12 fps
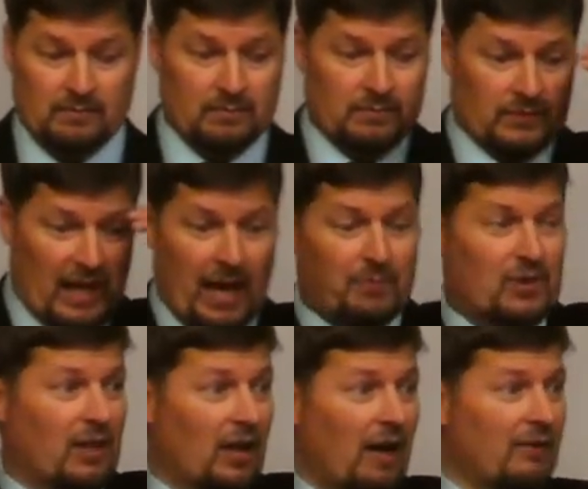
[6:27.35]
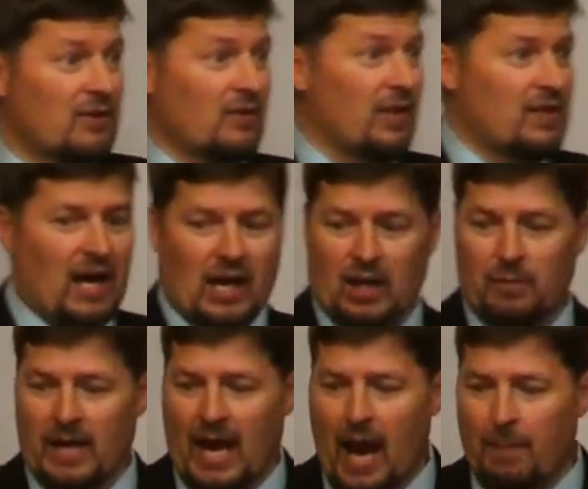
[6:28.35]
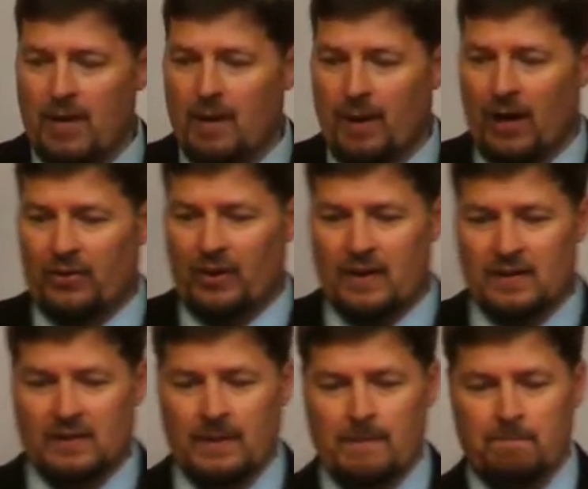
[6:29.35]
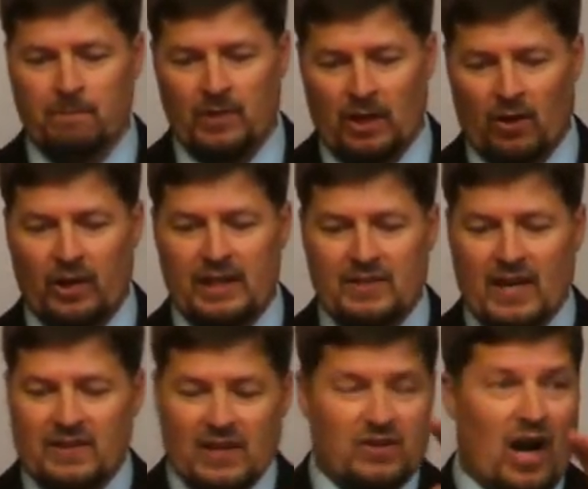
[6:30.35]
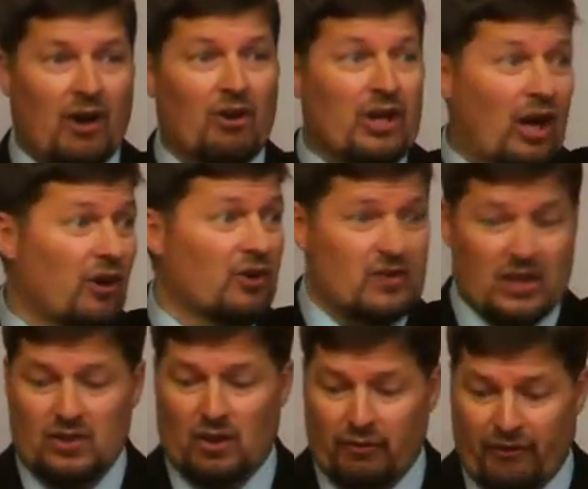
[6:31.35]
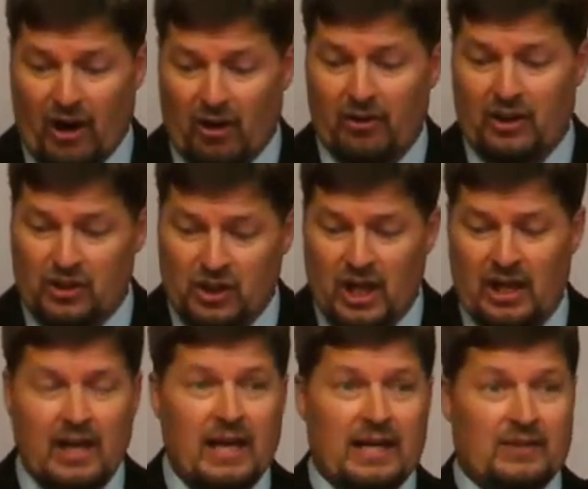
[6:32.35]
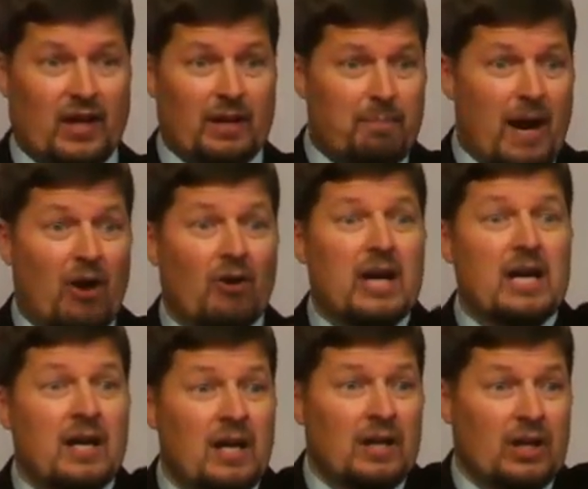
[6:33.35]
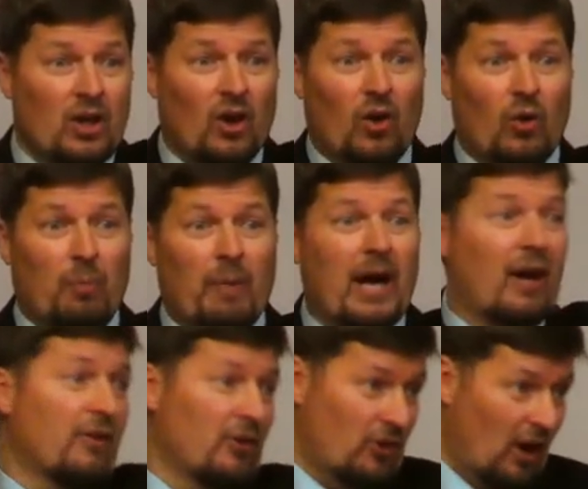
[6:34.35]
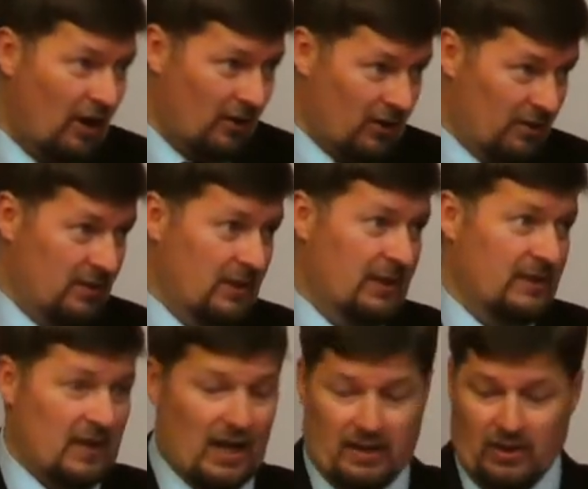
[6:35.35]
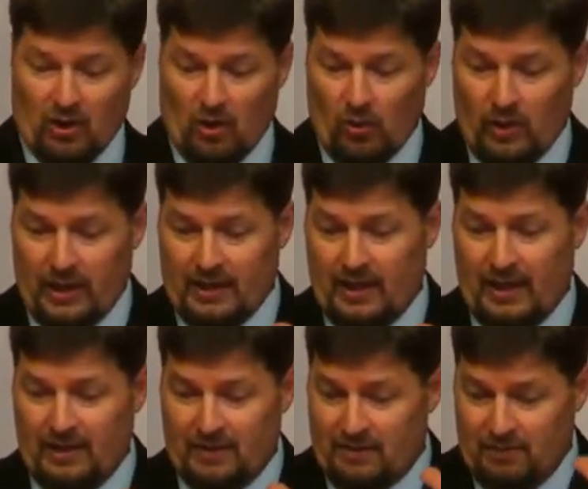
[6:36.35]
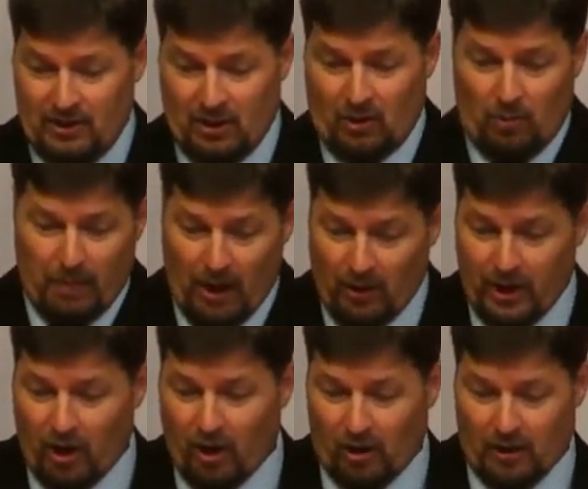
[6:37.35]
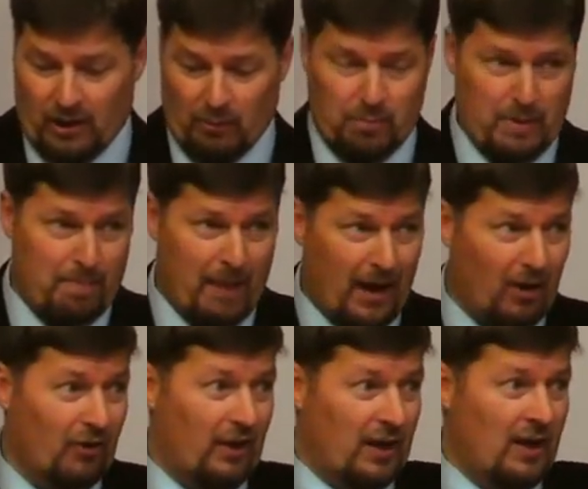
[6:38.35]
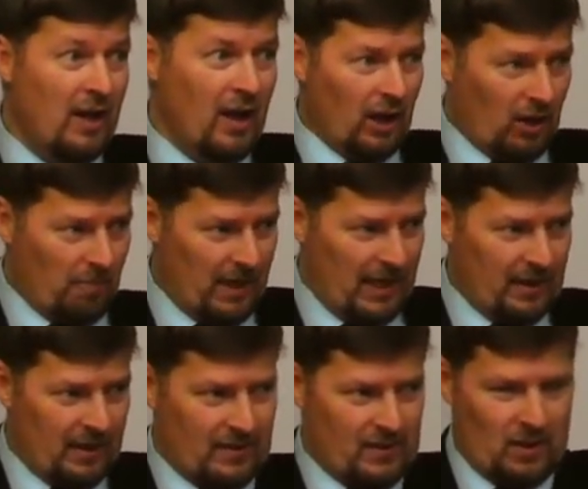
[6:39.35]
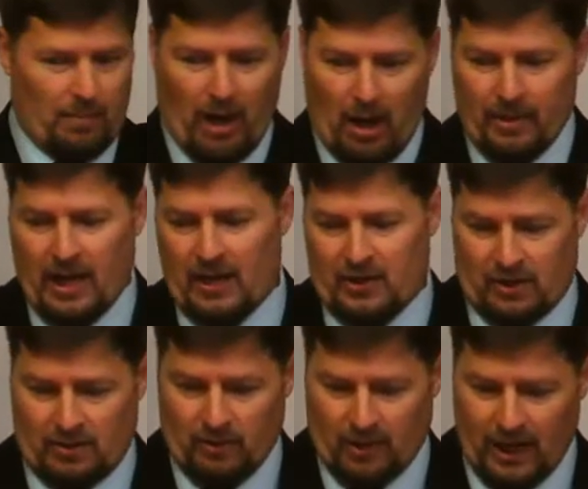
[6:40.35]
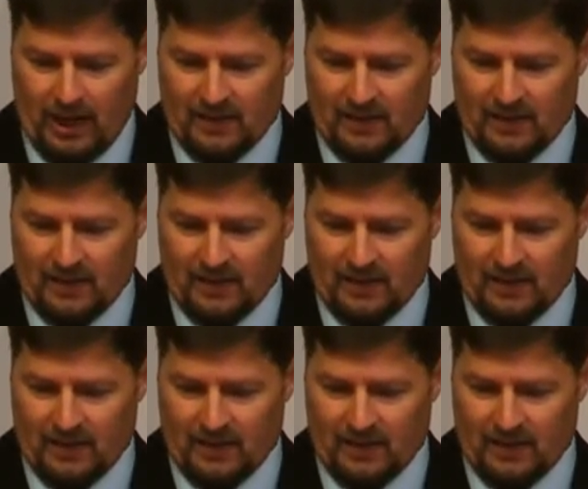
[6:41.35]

Samson obviously is not going to be happy about this. You know, and he says, Is not her younger sister fairer than she? He's like, Marry, you know, my other daughter, he said, you know, and, you know, marry her. It would be better than committing this abomination. Okay?